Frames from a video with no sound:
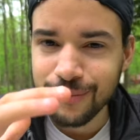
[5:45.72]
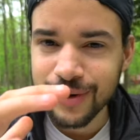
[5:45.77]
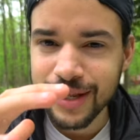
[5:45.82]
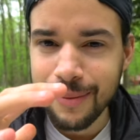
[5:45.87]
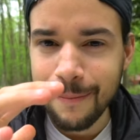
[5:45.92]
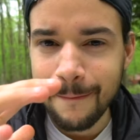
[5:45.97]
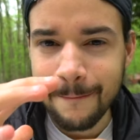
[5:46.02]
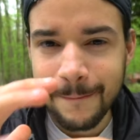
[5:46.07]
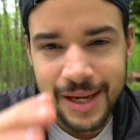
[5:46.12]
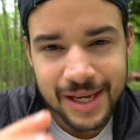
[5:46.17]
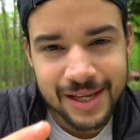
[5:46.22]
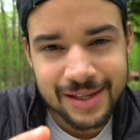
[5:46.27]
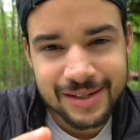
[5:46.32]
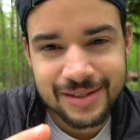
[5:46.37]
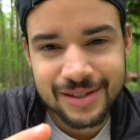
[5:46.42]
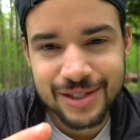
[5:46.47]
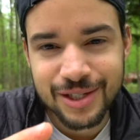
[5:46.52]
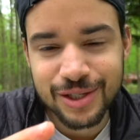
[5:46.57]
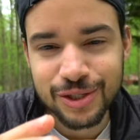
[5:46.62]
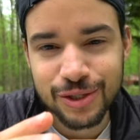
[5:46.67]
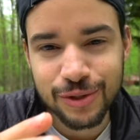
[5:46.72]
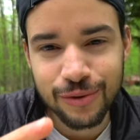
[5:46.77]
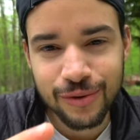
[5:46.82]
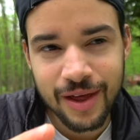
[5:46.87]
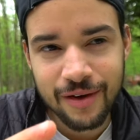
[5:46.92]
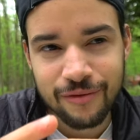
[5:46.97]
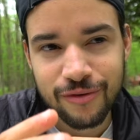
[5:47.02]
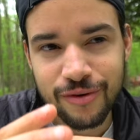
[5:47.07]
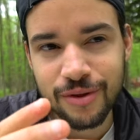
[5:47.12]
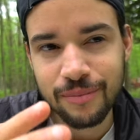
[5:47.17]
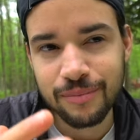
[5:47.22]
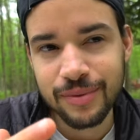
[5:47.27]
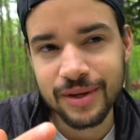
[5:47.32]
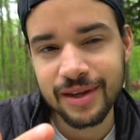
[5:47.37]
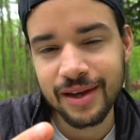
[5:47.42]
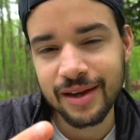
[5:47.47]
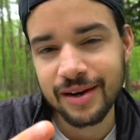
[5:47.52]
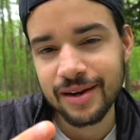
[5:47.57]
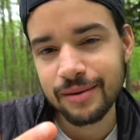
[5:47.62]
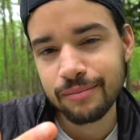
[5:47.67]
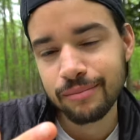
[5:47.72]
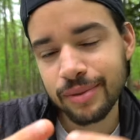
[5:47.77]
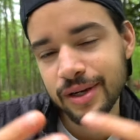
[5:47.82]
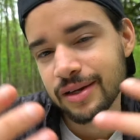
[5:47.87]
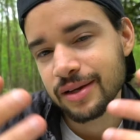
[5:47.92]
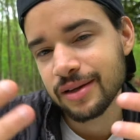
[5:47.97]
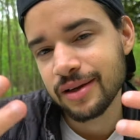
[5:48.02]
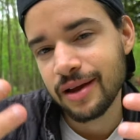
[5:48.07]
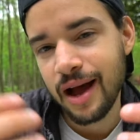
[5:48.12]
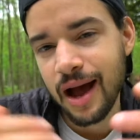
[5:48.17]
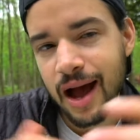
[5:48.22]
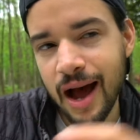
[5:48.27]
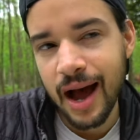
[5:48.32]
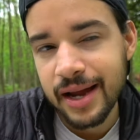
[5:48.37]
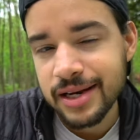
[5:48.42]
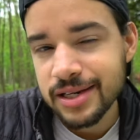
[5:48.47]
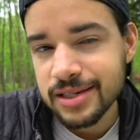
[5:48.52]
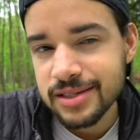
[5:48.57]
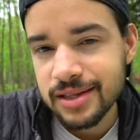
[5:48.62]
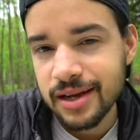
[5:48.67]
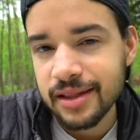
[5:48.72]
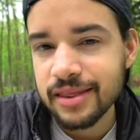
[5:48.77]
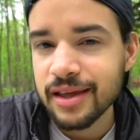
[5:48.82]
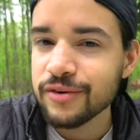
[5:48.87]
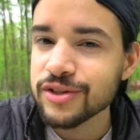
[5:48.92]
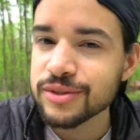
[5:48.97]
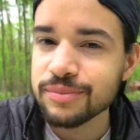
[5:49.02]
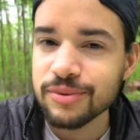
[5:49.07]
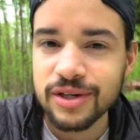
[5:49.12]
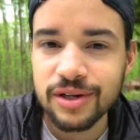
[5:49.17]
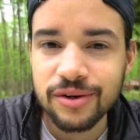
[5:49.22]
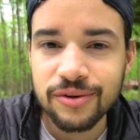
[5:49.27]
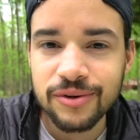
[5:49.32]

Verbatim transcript: really mean to do that from the beginning, but I just thought that was pretty